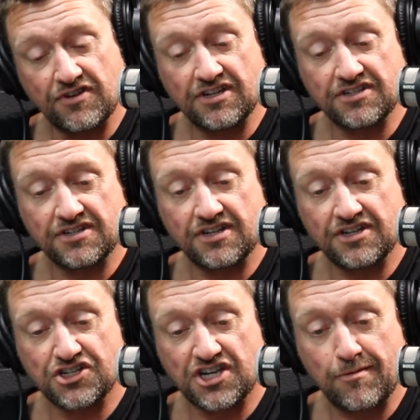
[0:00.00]

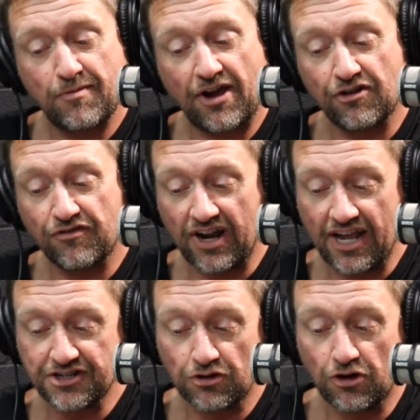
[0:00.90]
is shaped by your
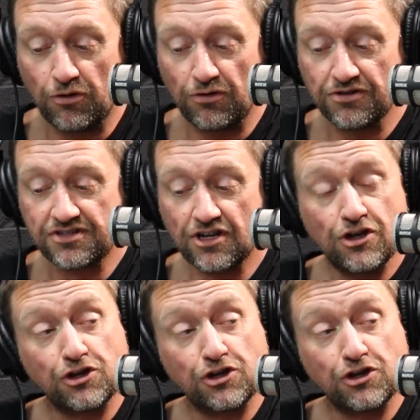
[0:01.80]
financial goals,